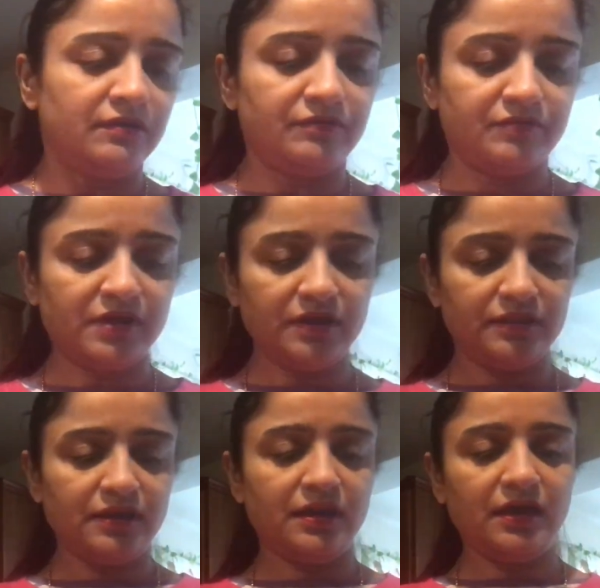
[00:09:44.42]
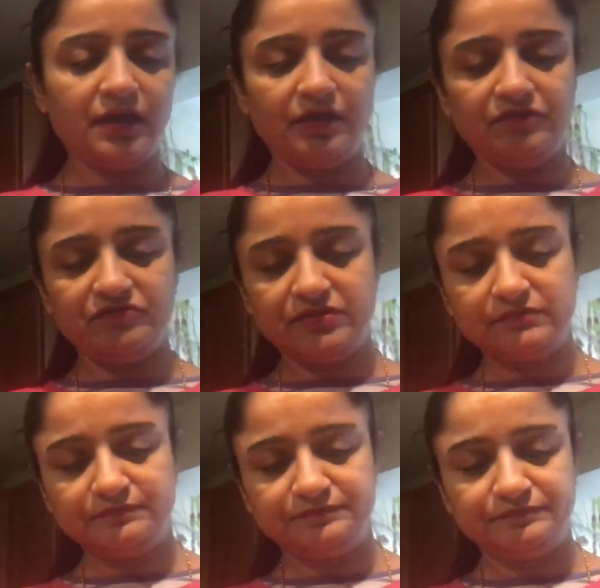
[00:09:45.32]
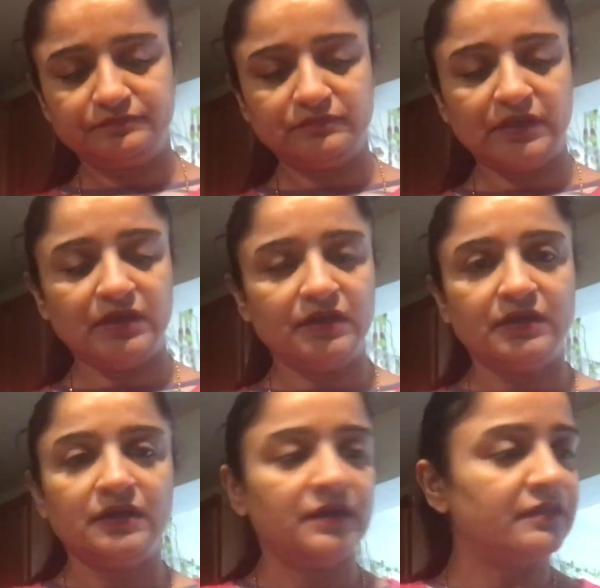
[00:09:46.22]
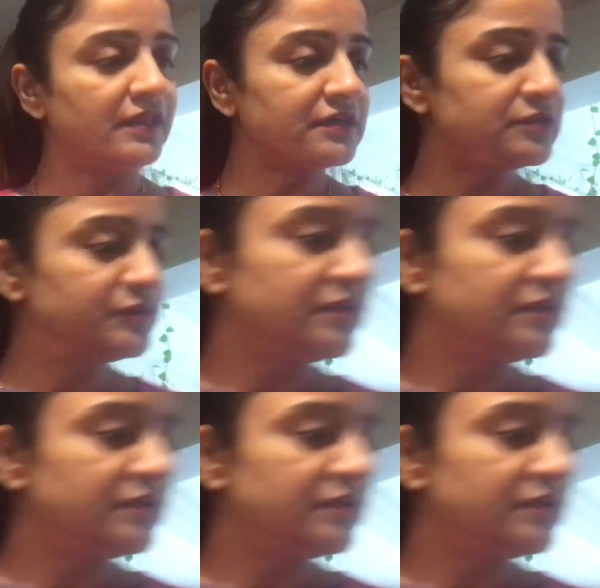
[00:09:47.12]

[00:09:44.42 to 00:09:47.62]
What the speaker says: All right, then I have next